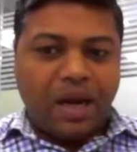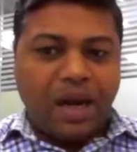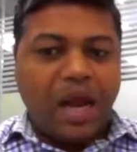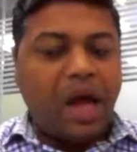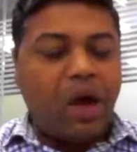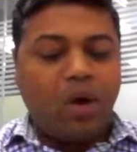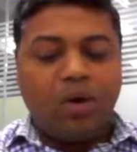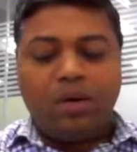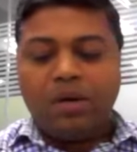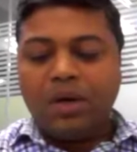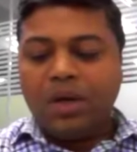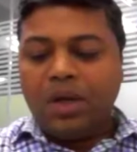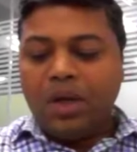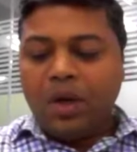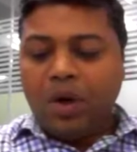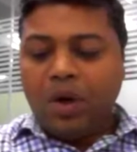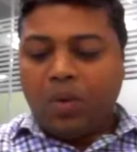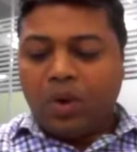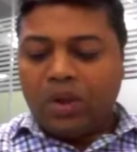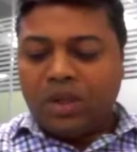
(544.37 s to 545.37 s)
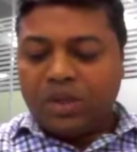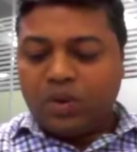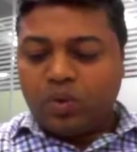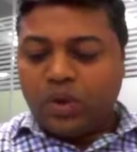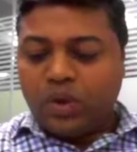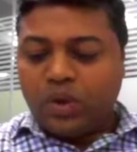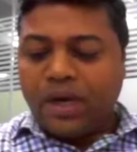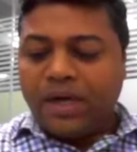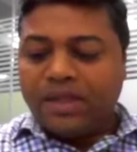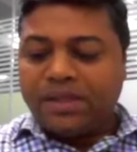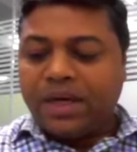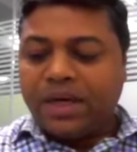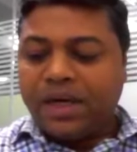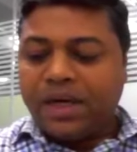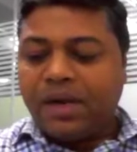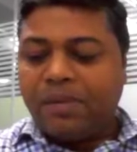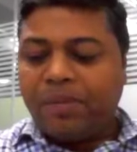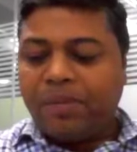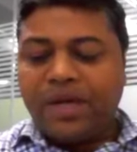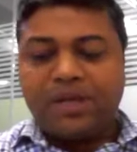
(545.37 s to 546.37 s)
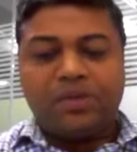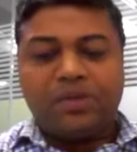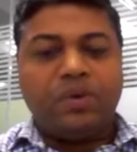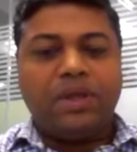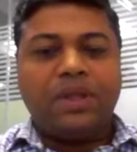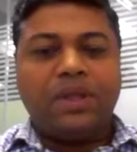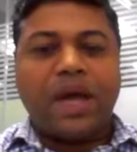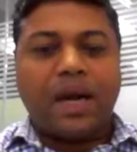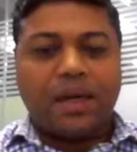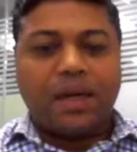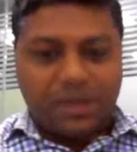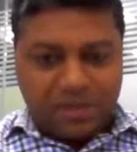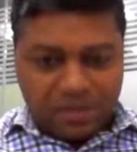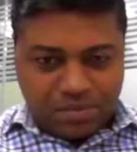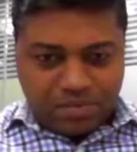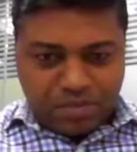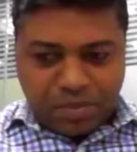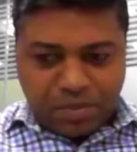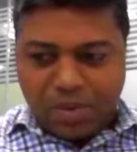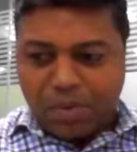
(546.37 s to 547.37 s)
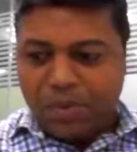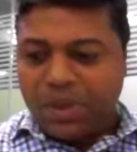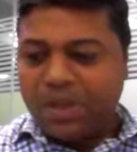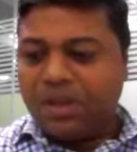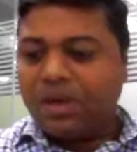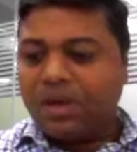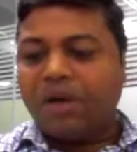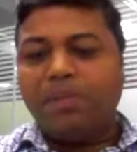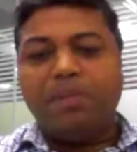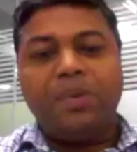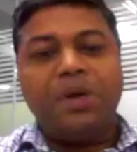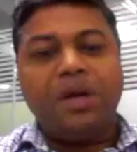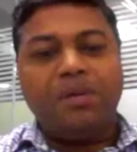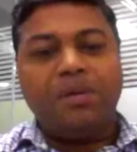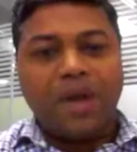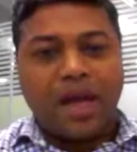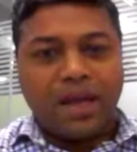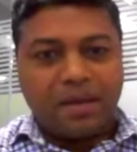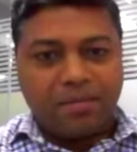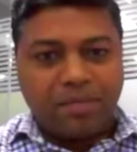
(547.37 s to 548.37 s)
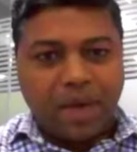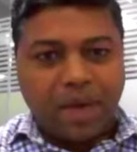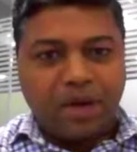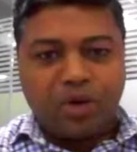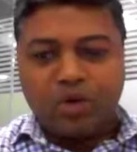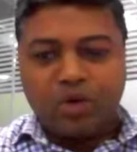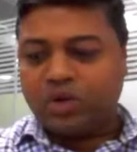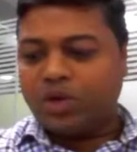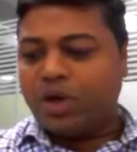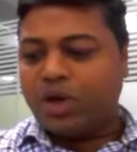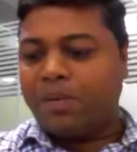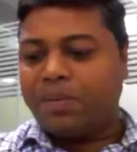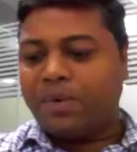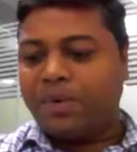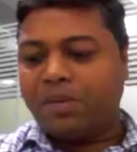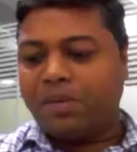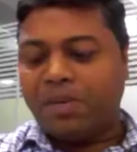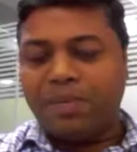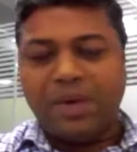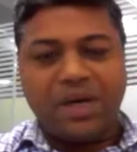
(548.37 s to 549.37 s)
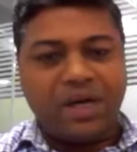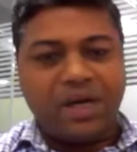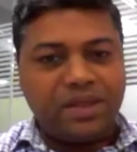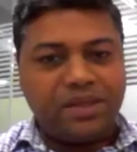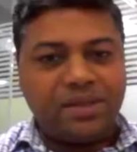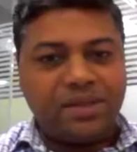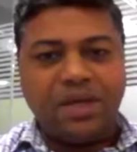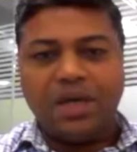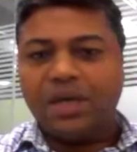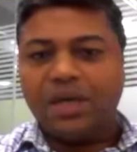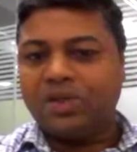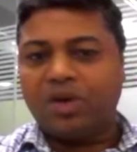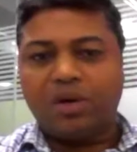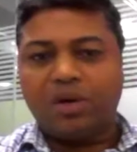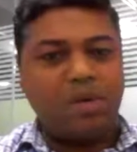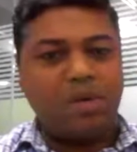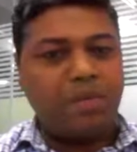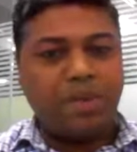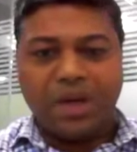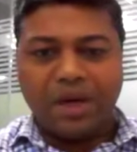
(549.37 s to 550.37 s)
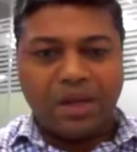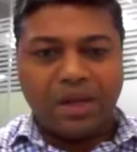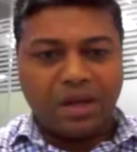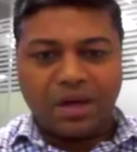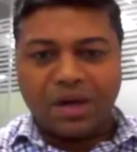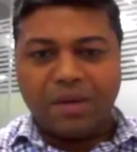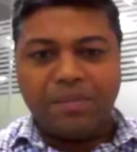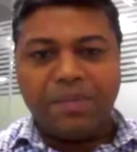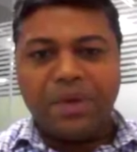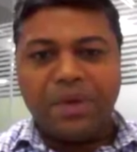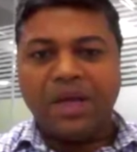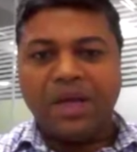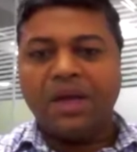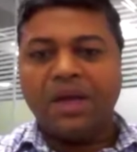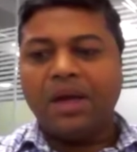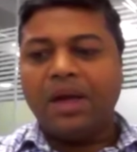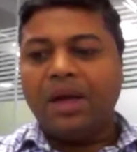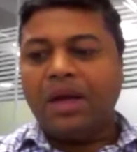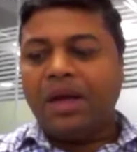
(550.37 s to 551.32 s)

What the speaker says: Now when the student is getting placed with that, probably the company of like Microsoft or maybe TCS or maybe another company,